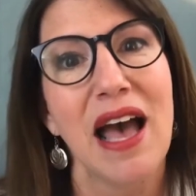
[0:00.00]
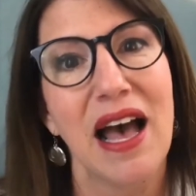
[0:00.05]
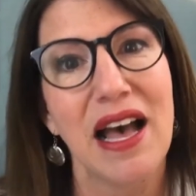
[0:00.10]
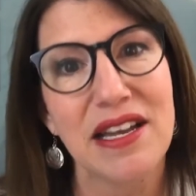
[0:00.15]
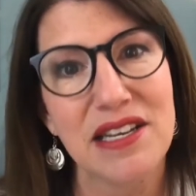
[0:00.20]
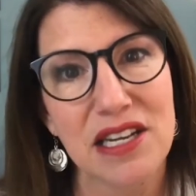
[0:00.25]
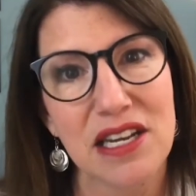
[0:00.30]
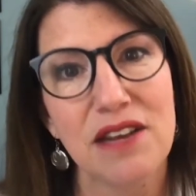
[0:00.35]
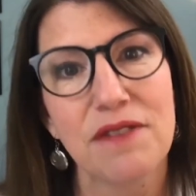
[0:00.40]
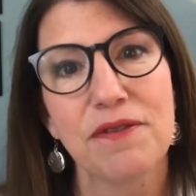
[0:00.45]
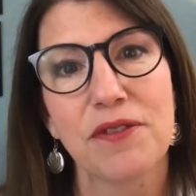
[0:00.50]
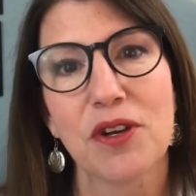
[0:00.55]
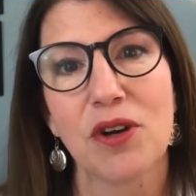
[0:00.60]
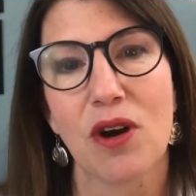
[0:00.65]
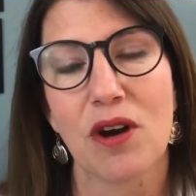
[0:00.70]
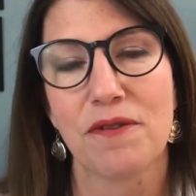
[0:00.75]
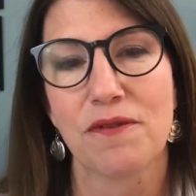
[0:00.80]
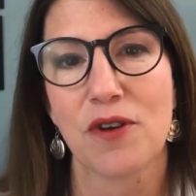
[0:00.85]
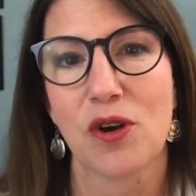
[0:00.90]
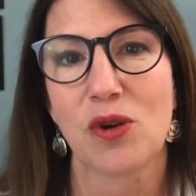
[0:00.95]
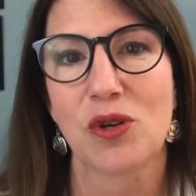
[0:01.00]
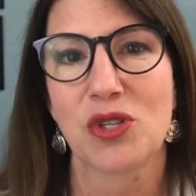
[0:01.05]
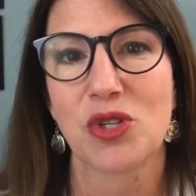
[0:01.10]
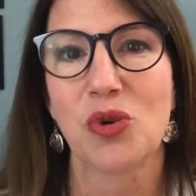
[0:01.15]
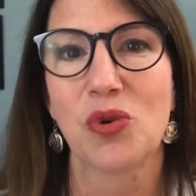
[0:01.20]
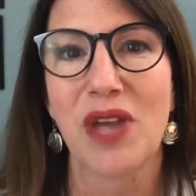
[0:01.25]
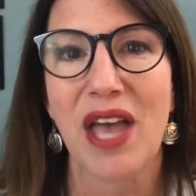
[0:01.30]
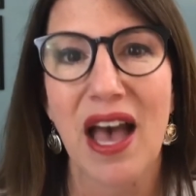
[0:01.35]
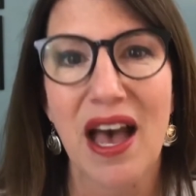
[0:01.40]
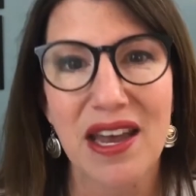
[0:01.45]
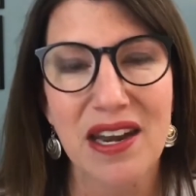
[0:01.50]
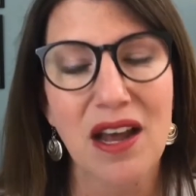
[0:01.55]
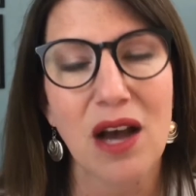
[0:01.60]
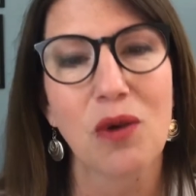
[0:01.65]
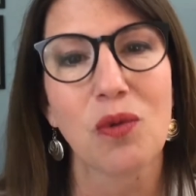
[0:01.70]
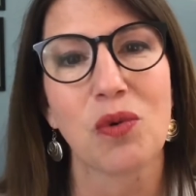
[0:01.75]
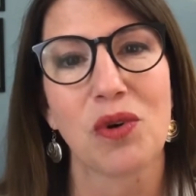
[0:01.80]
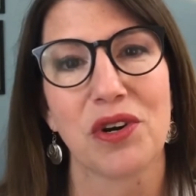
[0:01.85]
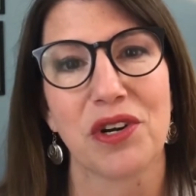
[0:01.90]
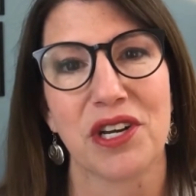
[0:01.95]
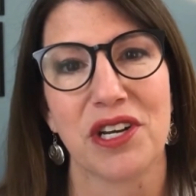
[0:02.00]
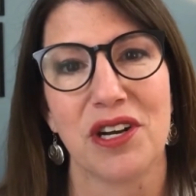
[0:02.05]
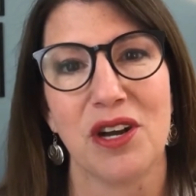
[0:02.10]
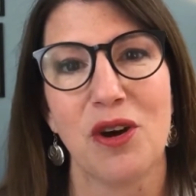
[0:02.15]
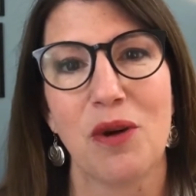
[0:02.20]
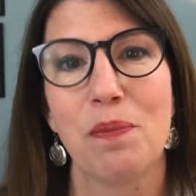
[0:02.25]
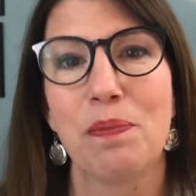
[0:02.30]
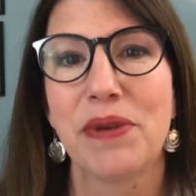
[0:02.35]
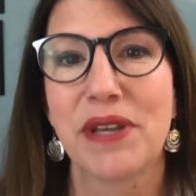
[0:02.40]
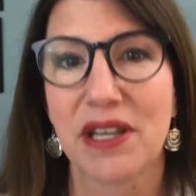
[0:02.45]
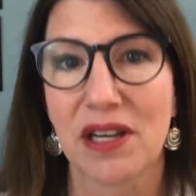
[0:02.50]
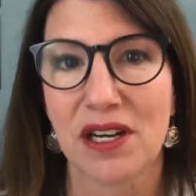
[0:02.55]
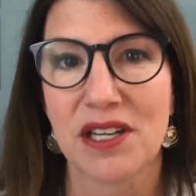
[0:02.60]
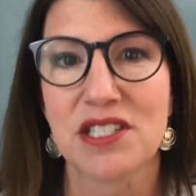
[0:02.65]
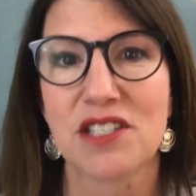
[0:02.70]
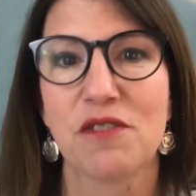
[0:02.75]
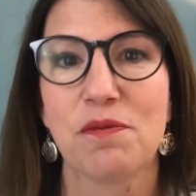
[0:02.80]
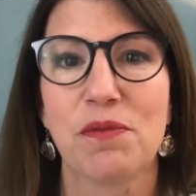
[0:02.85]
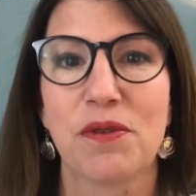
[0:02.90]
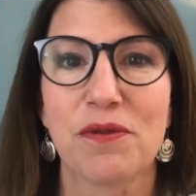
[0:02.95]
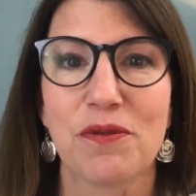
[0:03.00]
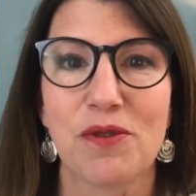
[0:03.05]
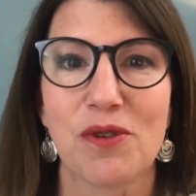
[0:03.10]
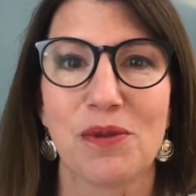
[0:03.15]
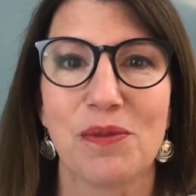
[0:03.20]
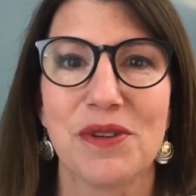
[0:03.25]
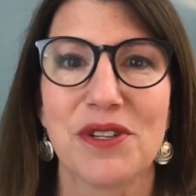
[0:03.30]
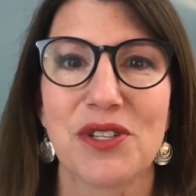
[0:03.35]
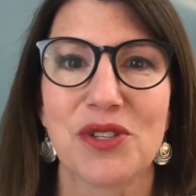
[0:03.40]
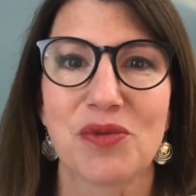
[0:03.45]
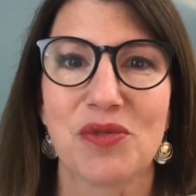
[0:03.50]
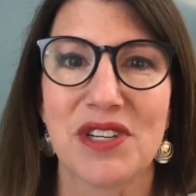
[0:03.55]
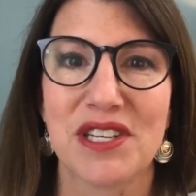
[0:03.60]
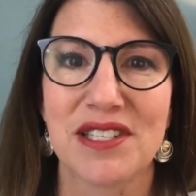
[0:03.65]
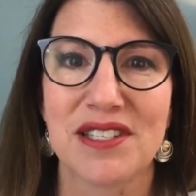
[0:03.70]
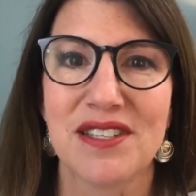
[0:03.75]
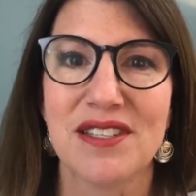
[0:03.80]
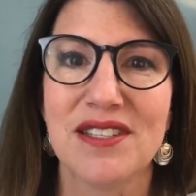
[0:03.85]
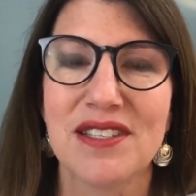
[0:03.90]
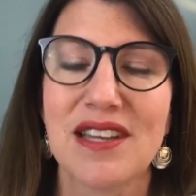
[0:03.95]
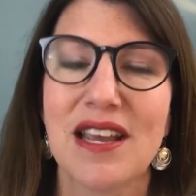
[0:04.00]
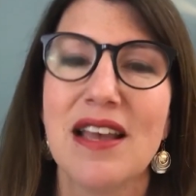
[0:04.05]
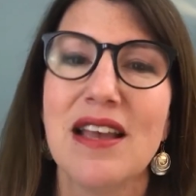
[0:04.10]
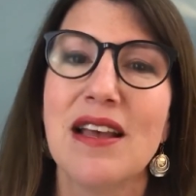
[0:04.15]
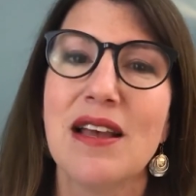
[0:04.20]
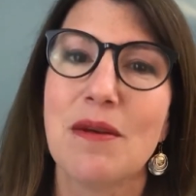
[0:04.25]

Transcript: And if there are folks who cannot work at home because of performance reasons,